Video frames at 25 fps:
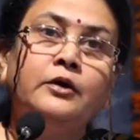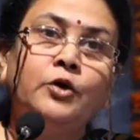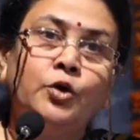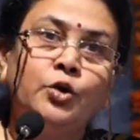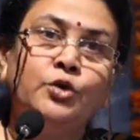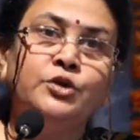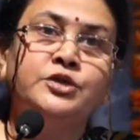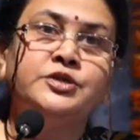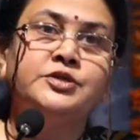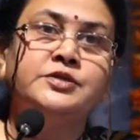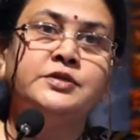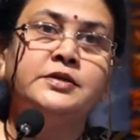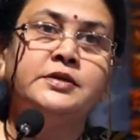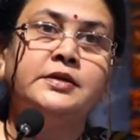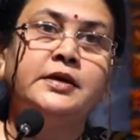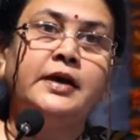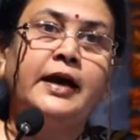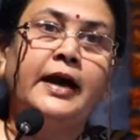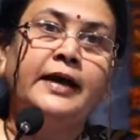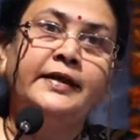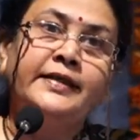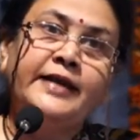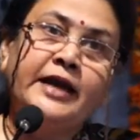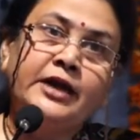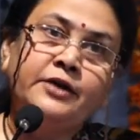goods,
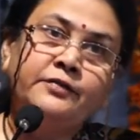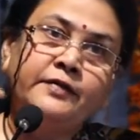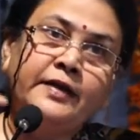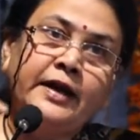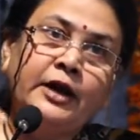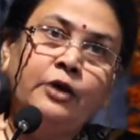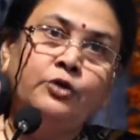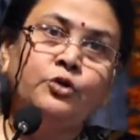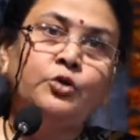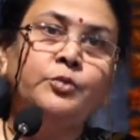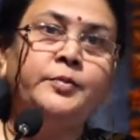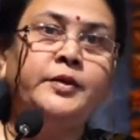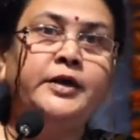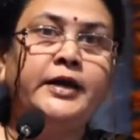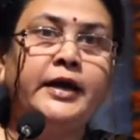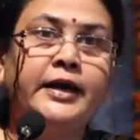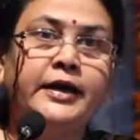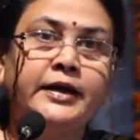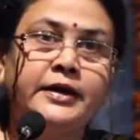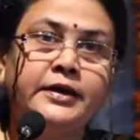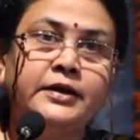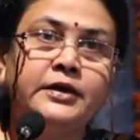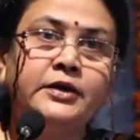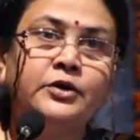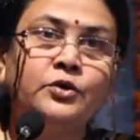and that will have to be
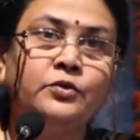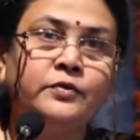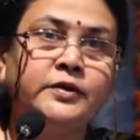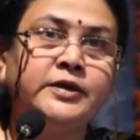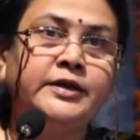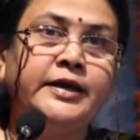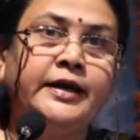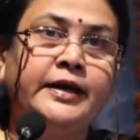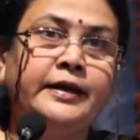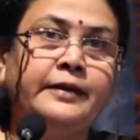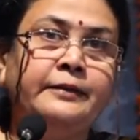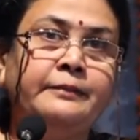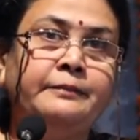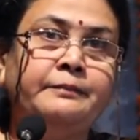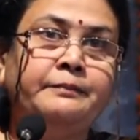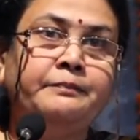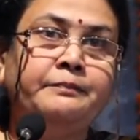entered over there.